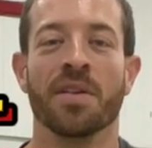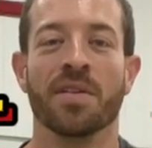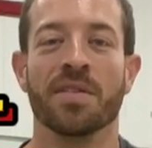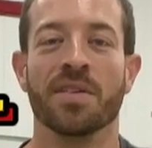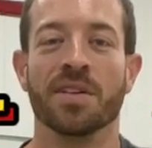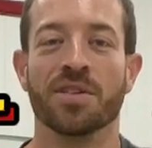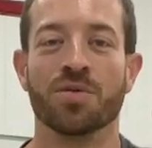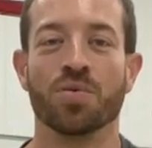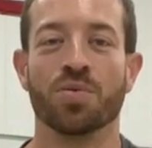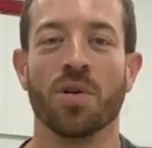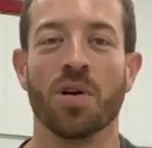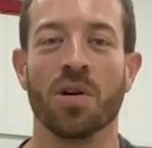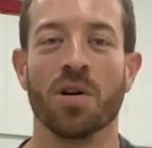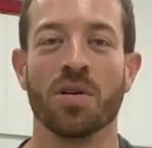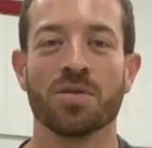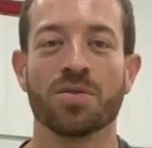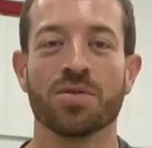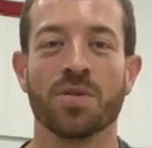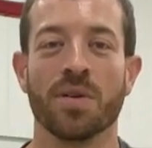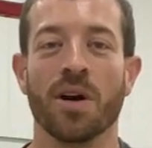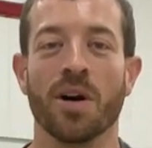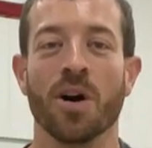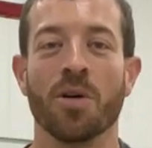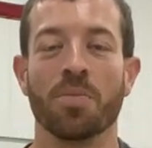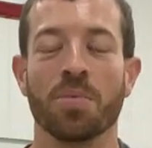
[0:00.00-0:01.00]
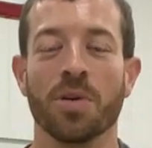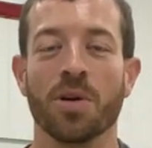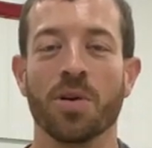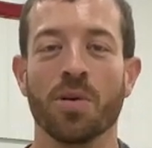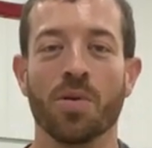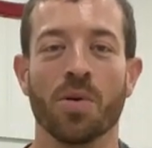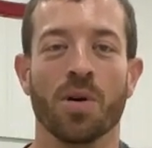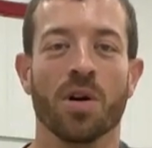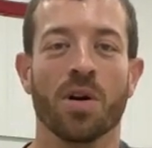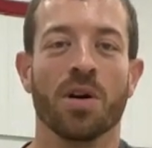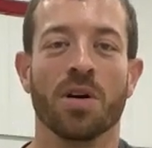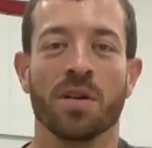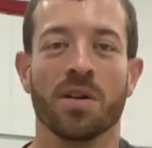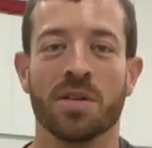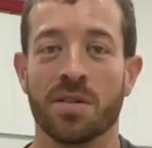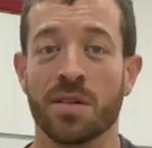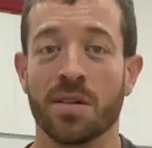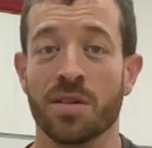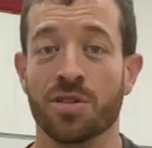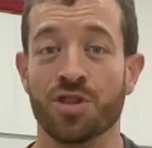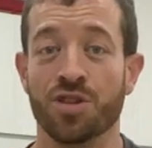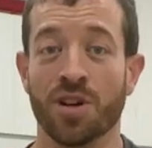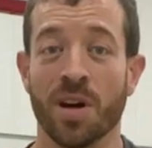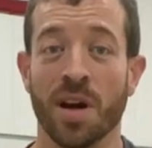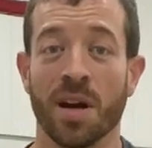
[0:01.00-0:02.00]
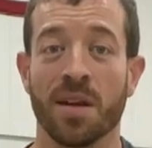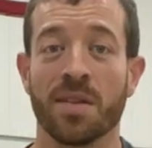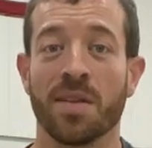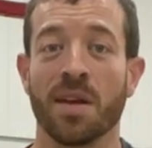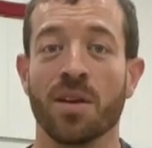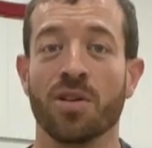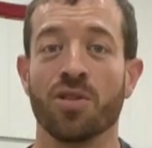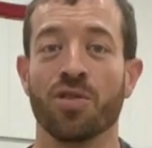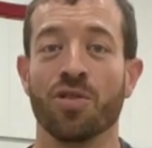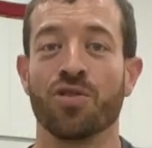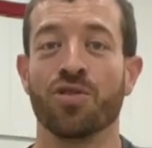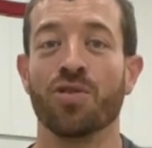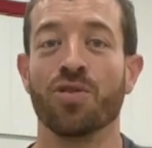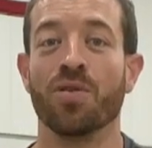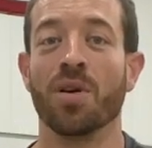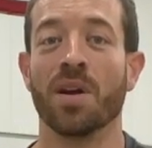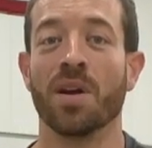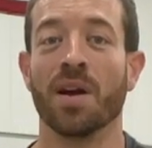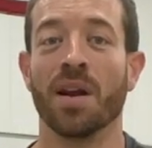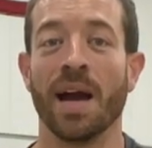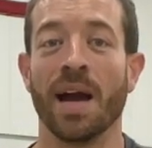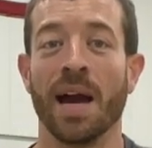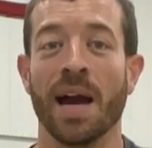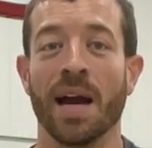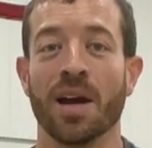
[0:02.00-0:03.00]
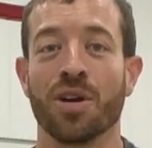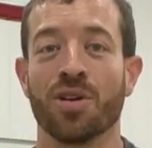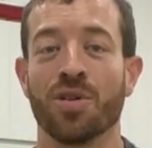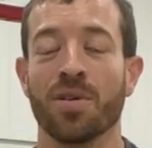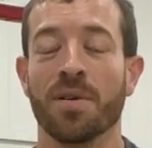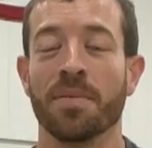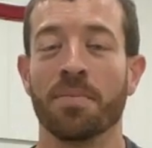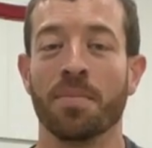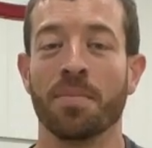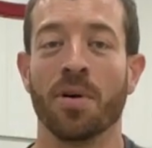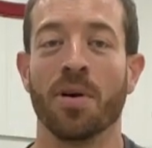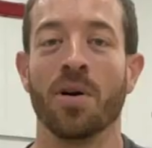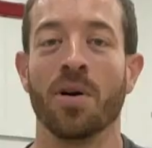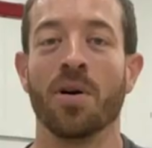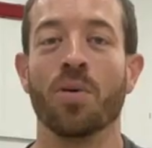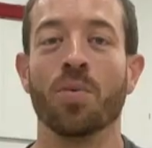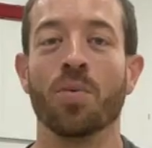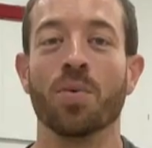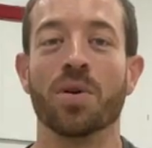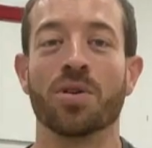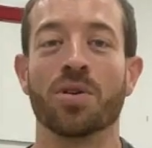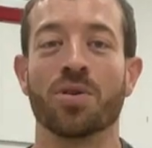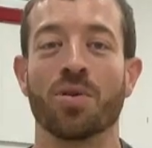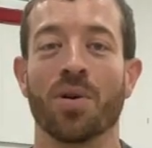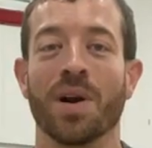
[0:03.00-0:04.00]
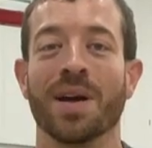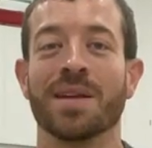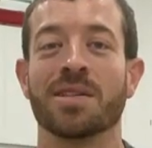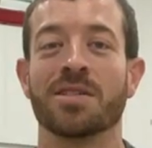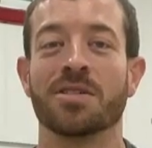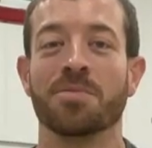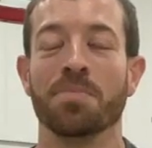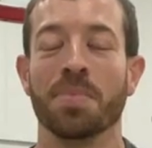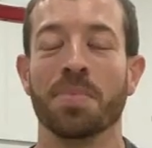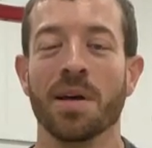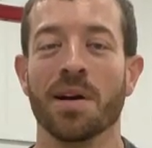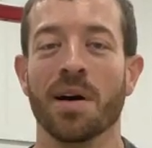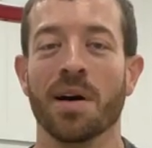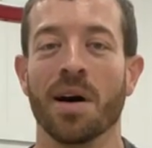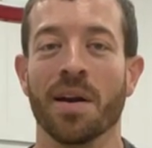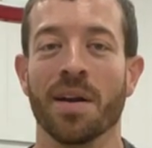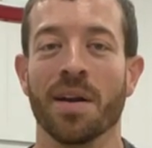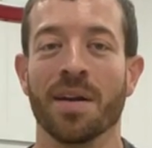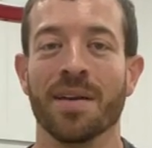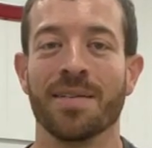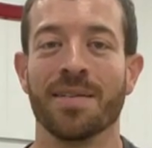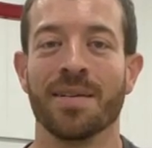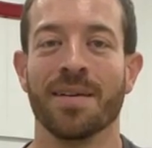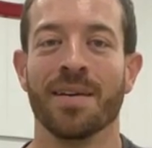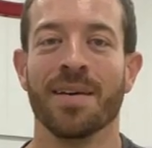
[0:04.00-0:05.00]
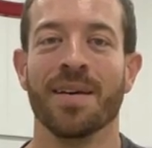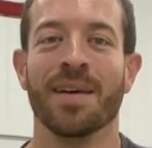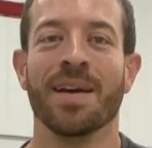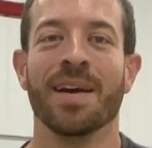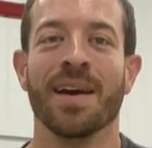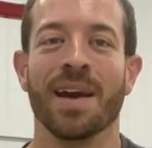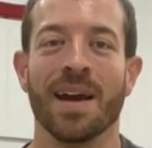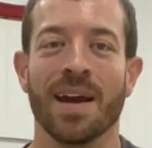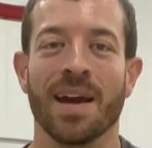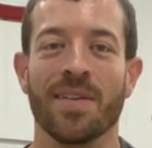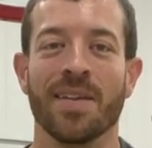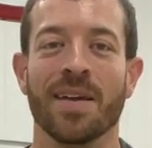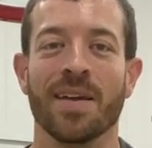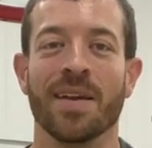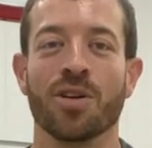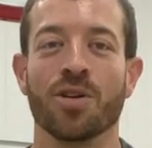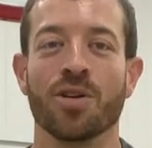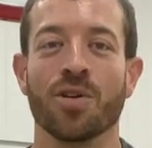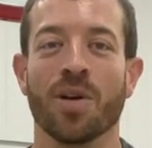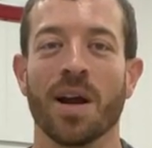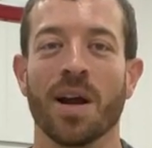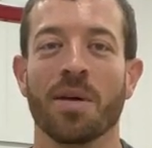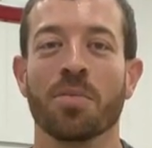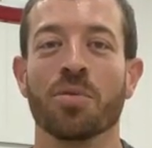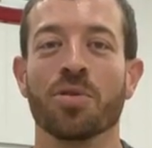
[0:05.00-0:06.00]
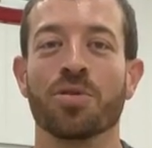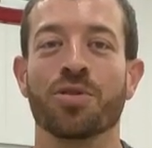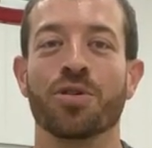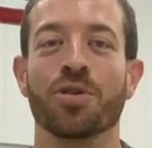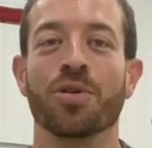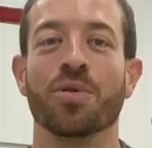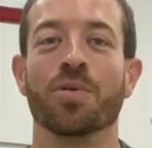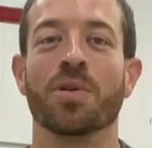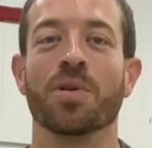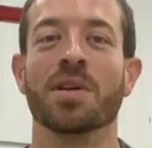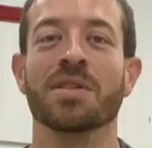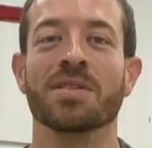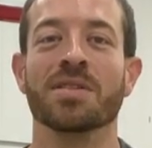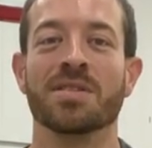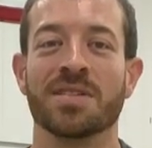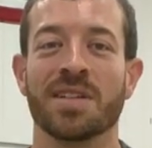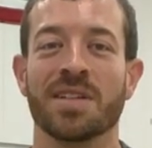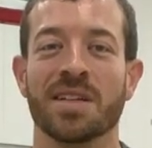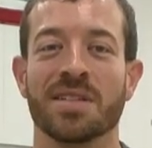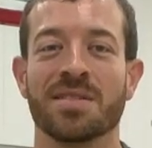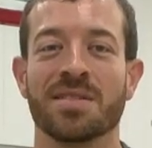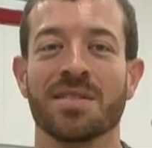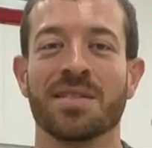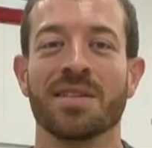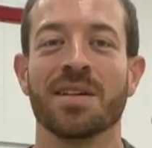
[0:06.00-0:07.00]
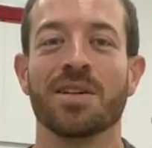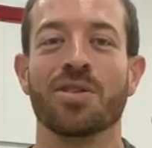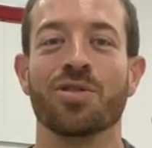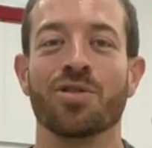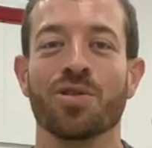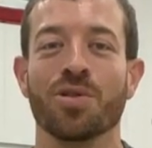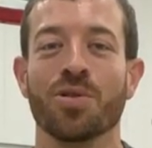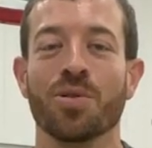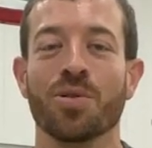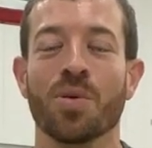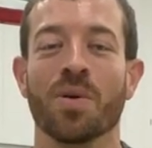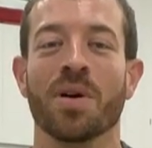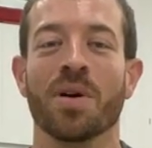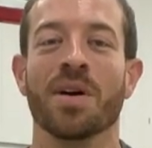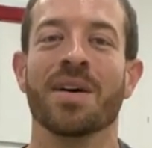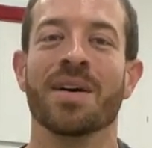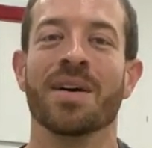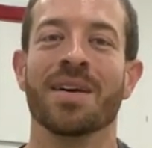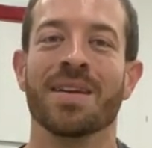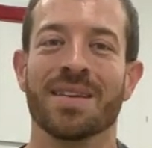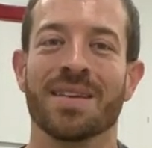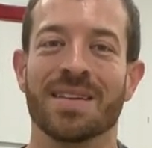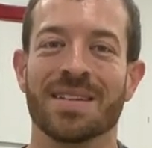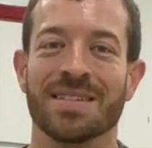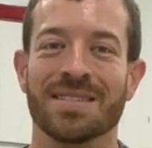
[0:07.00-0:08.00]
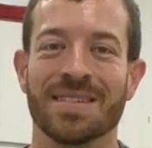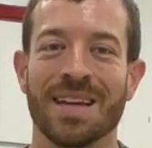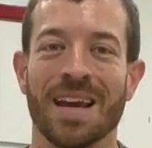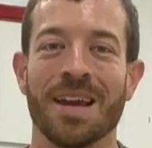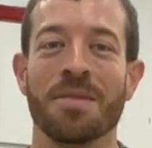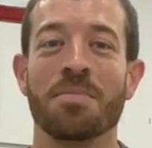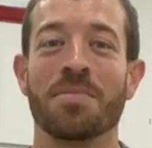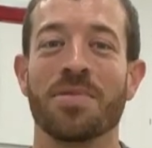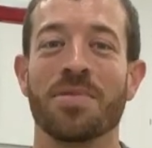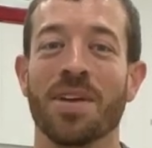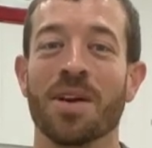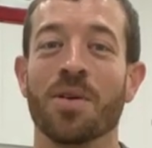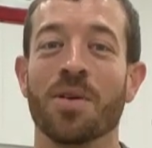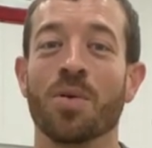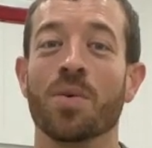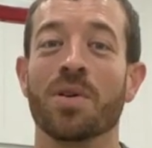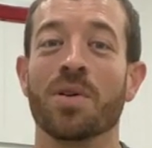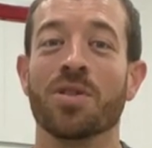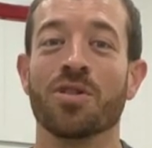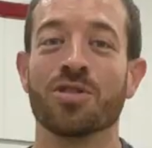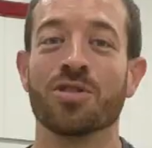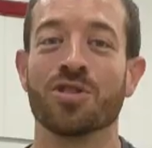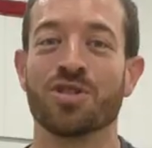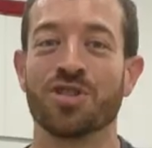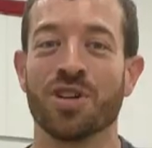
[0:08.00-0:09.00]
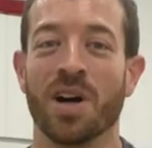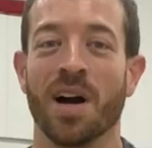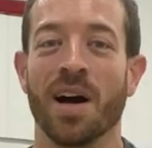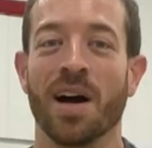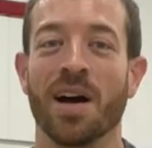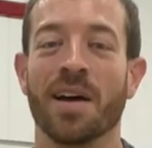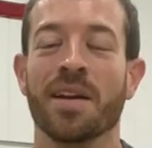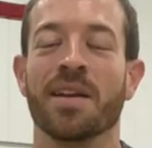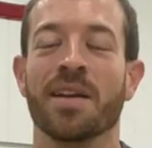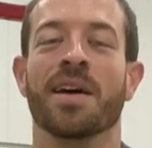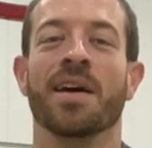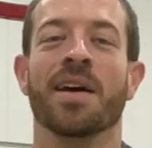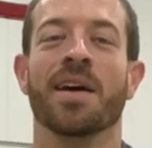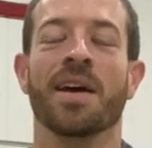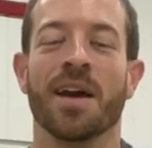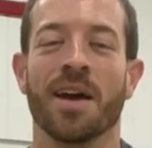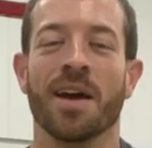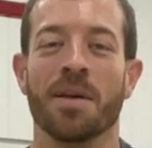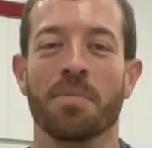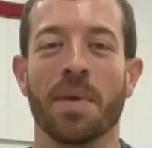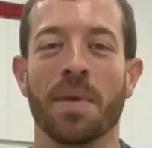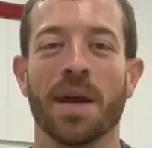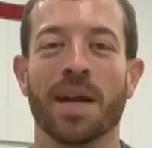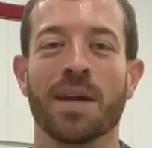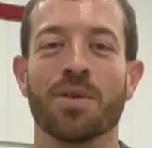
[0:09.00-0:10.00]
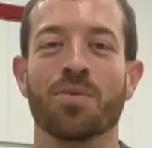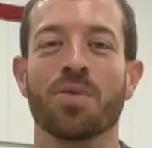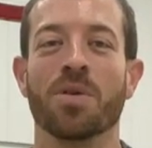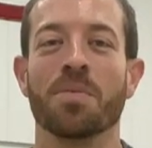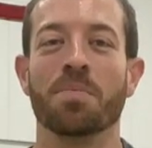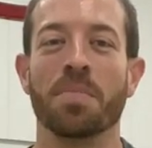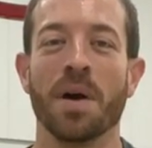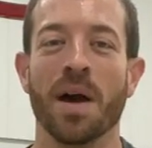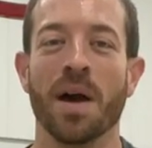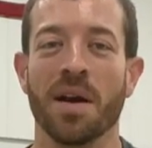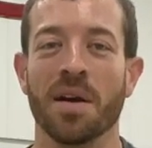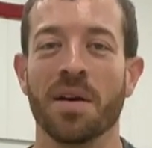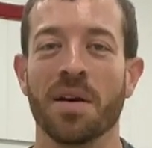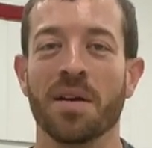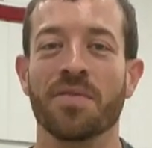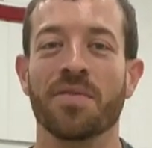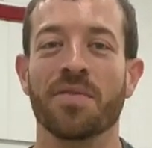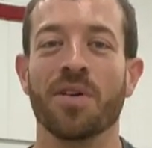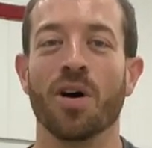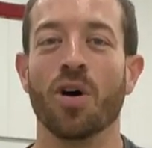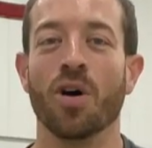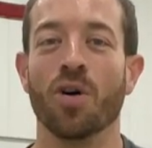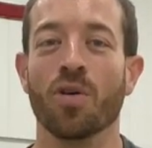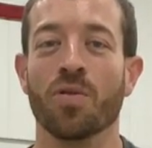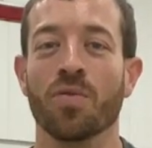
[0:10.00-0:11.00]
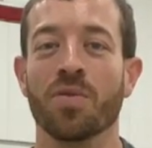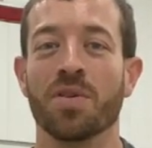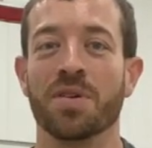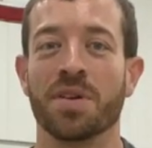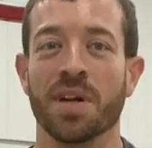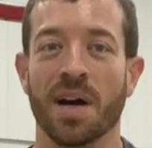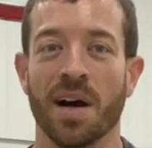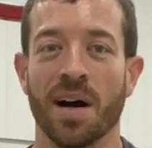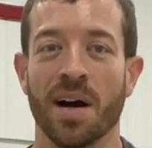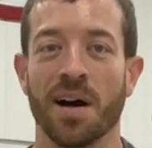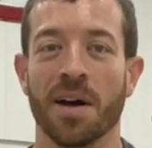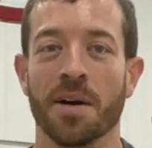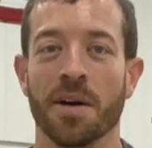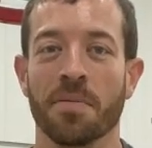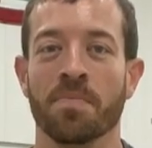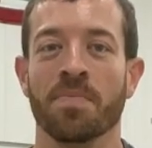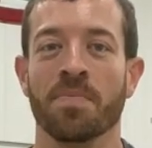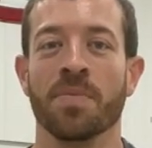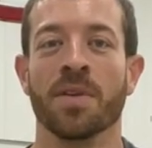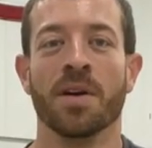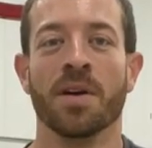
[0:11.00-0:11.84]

This will also help you to check that you're shooting an accurate ball with great spin on it, and that you're able to consistently do the same thing with your shot and make it repetitive over time